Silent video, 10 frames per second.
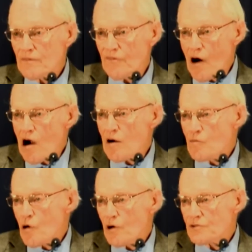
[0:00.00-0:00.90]
Far
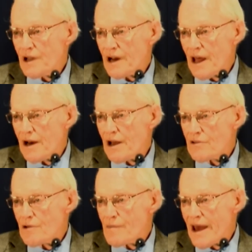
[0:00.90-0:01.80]
more than any
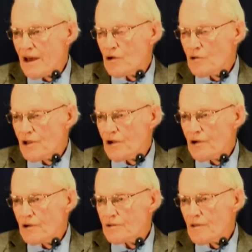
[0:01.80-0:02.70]
other man on the
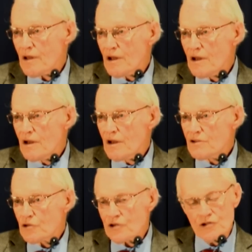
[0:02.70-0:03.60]
earth.
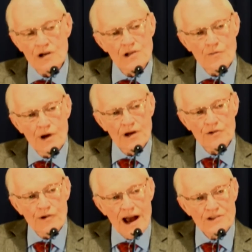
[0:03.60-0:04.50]
So it's good that we can
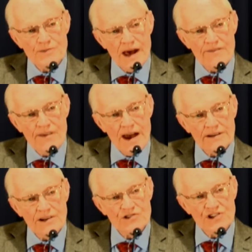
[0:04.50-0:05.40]
grasp that fact
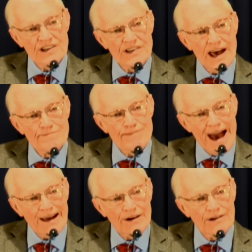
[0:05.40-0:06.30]
and see that
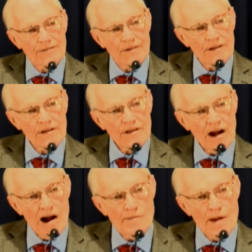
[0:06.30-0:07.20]
pattern.
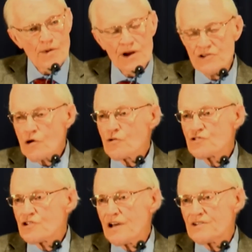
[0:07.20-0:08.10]
I remember his own
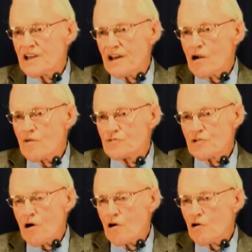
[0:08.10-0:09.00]
son, Ted
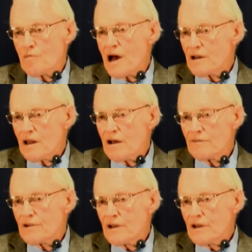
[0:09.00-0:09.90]
Armstrong, whom I
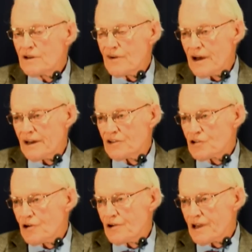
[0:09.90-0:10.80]
loved, finally
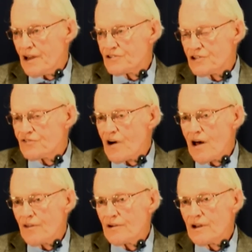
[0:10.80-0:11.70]
turned against his
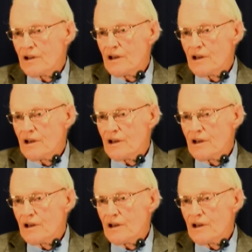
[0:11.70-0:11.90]
father.